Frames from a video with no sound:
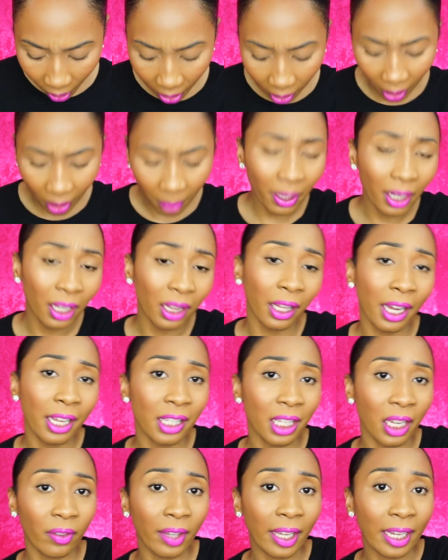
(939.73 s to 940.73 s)
a lot of my
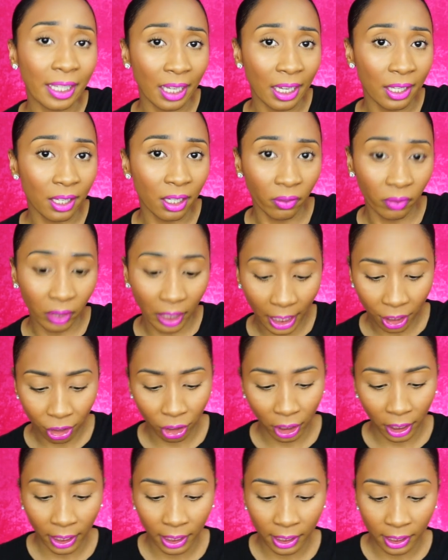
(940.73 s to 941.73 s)
clients have like sensitive
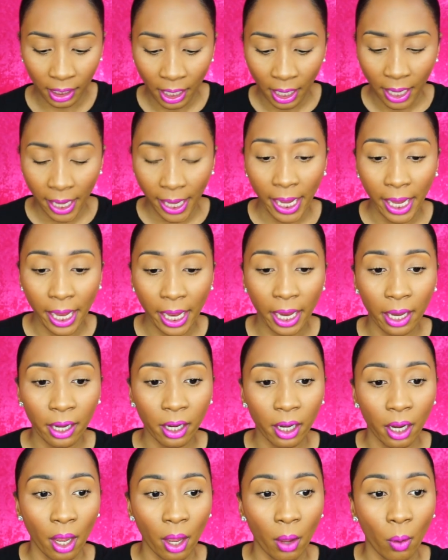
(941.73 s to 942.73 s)
lash lines,
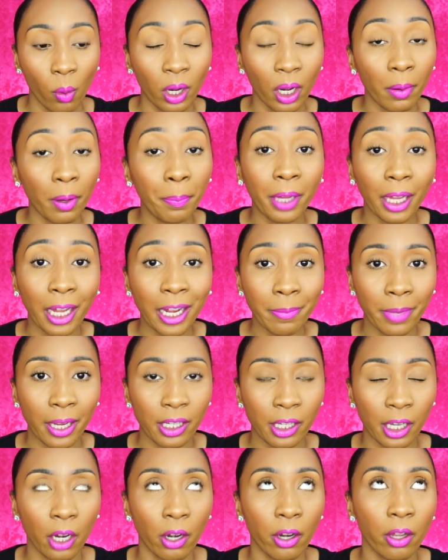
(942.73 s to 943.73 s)
and when I'm applying
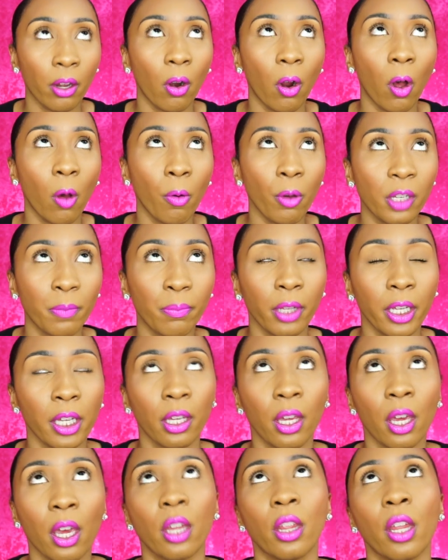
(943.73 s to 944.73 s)
mascara, they're always
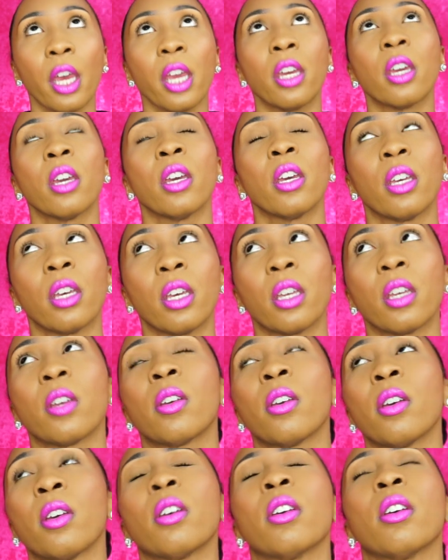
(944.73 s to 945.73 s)
blinking.
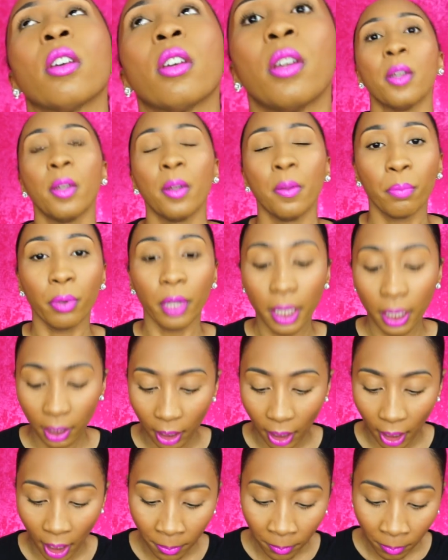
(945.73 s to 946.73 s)

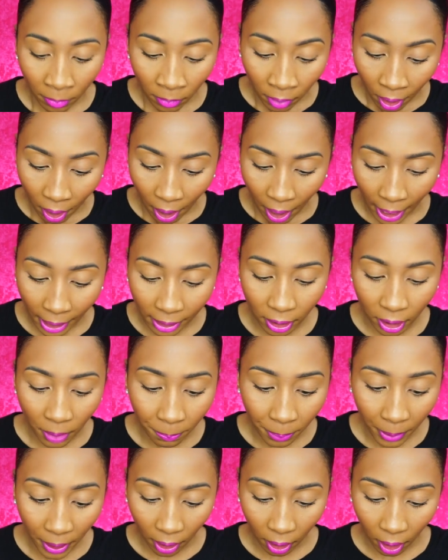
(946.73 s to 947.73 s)
I
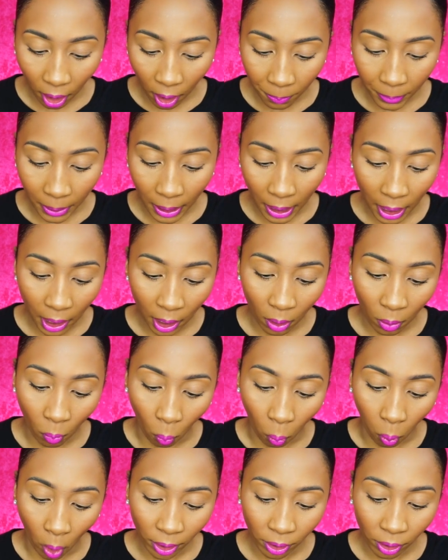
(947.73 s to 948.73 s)
did pick up a
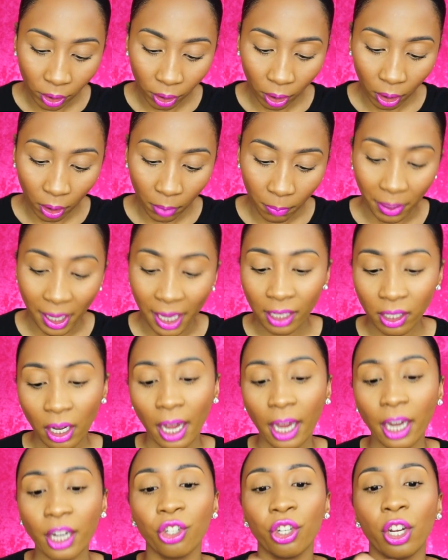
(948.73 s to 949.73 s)
Wonder Baked
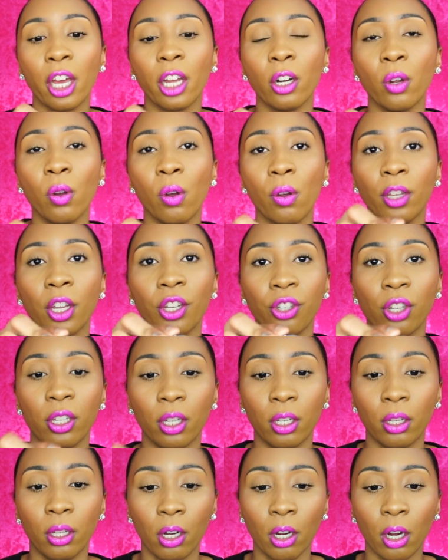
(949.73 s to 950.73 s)
Eyeshadow. This
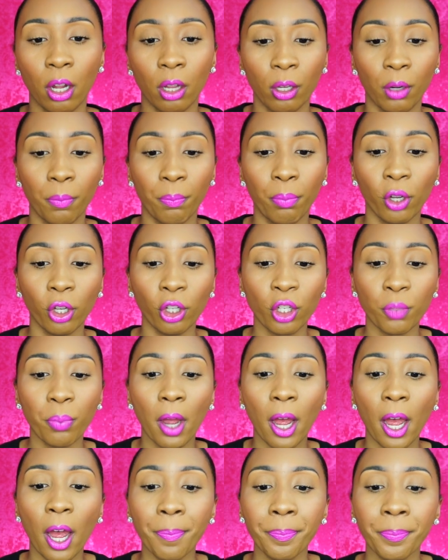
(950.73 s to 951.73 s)
is in the color Push
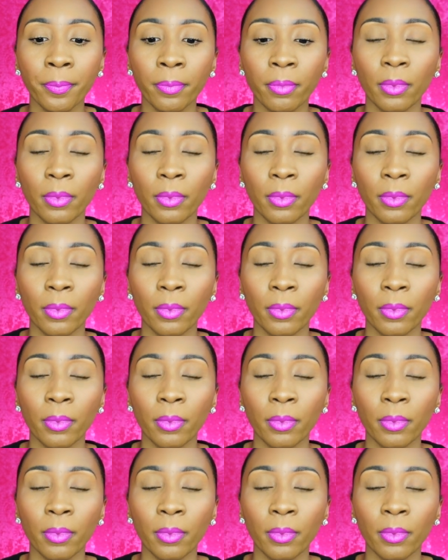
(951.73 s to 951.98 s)
Pop.